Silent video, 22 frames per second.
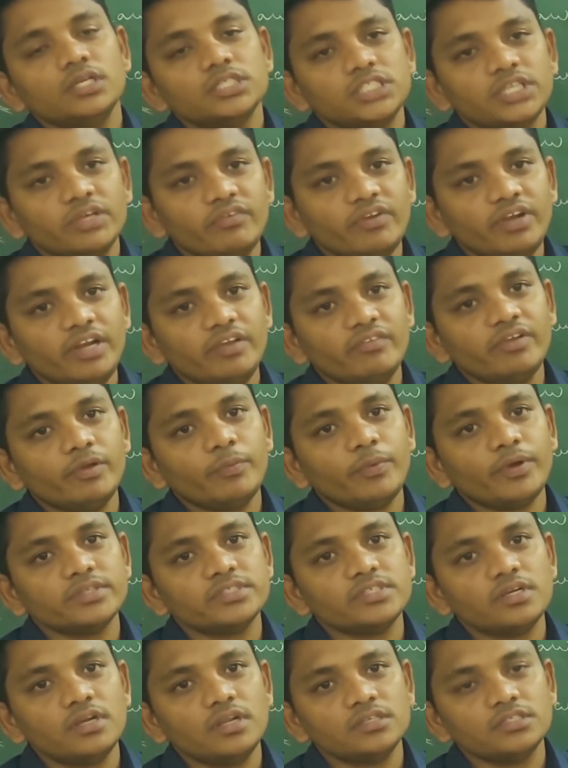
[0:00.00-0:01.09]

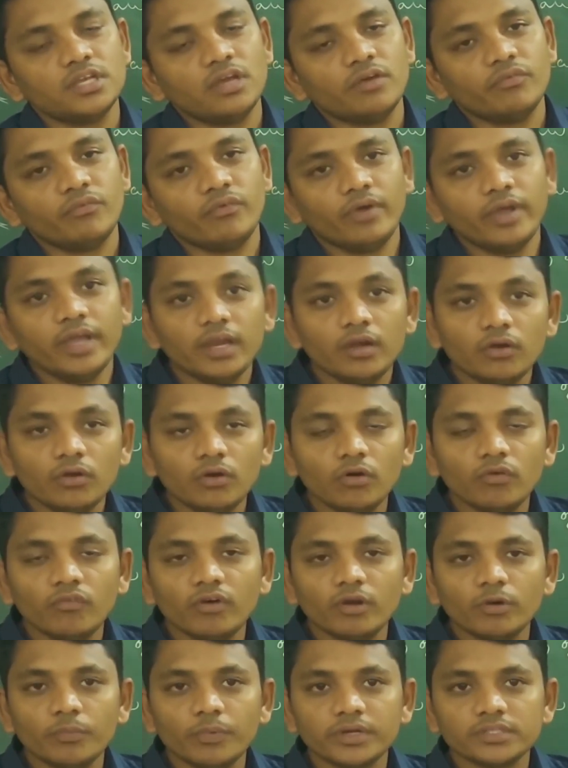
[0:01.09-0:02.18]
75% of yellow,
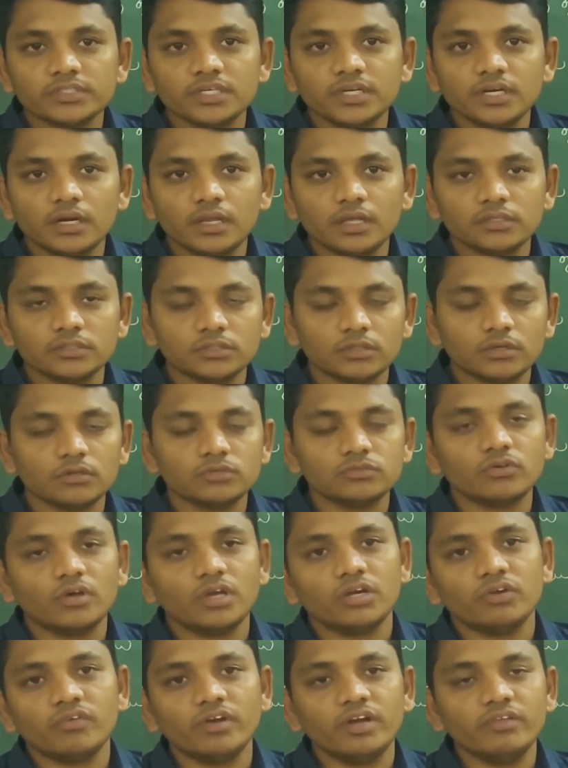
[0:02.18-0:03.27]

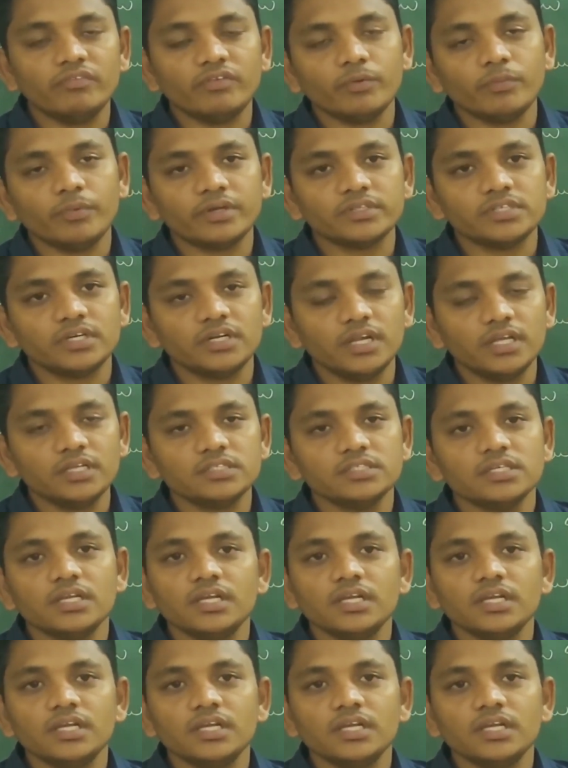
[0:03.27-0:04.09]
25%